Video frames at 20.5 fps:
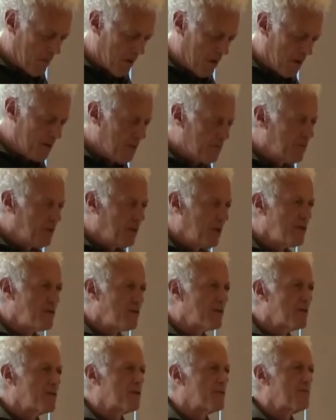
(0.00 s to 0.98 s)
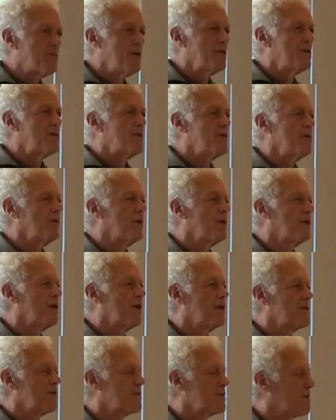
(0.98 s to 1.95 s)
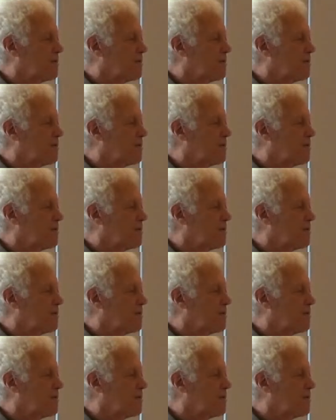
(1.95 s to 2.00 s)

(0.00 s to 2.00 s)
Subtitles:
And the place it speaks to in us